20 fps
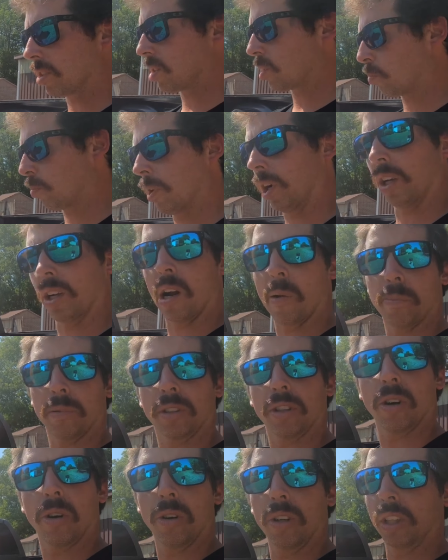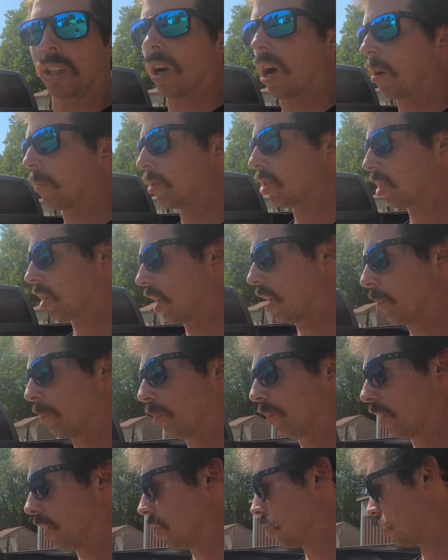just pick it up and throw it in the garbage can,
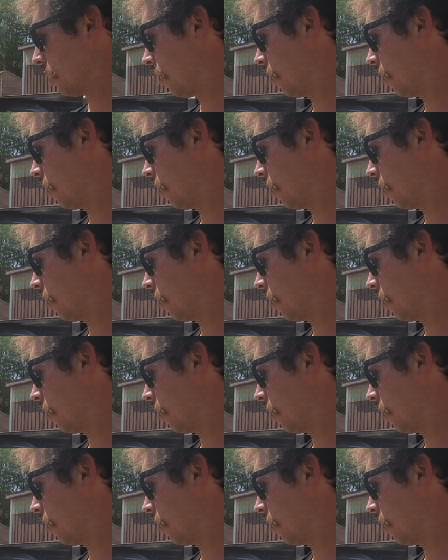please.